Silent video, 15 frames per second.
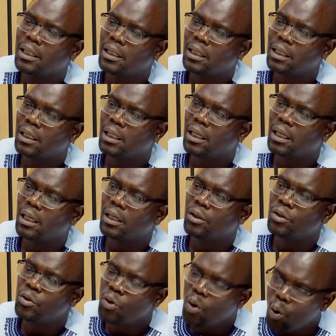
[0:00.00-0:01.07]
he
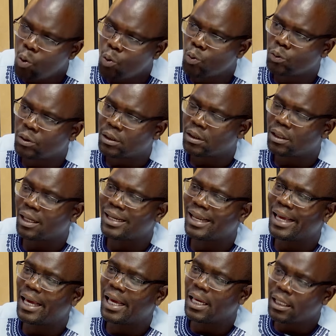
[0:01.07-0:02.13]
knows that
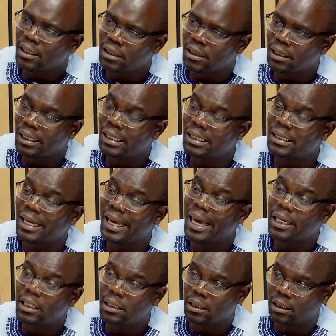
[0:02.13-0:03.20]
the ANC is
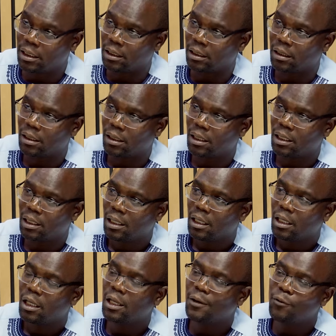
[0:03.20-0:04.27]
exiting.
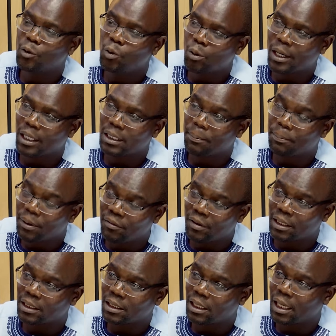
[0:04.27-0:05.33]
If you look at the
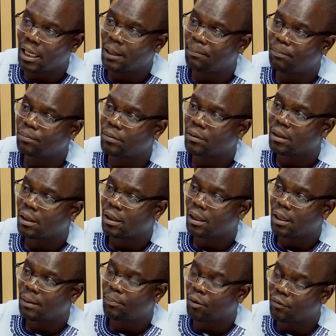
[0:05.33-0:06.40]
previous
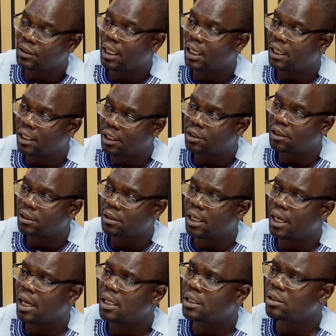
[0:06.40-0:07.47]
provincial elections,
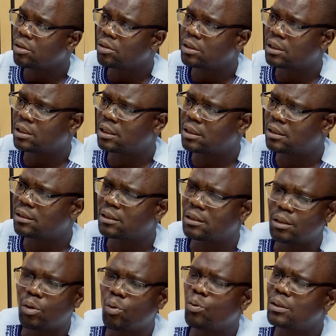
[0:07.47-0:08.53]
the ANC
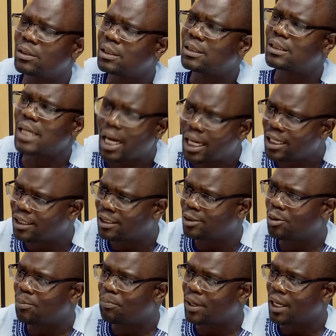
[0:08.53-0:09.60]
struggled
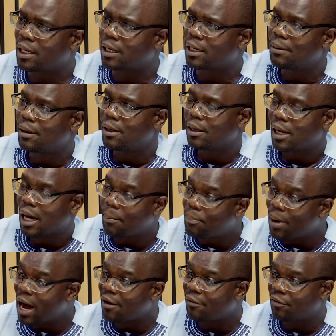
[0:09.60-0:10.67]
to break
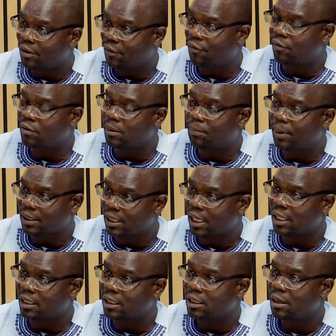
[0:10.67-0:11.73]
above the
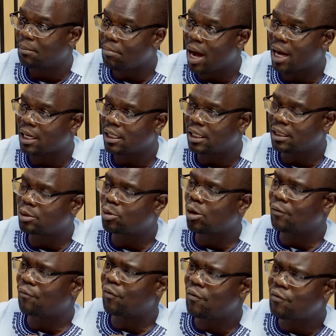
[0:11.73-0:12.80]
50% mark. It
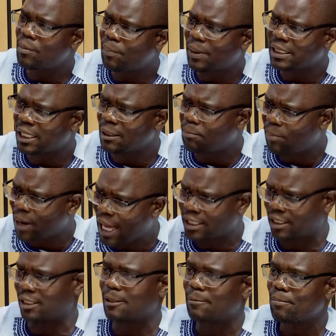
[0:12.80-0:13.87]
got 50%
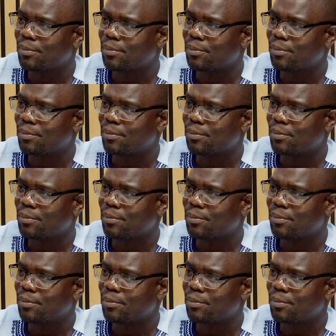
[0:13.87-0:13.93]
plus.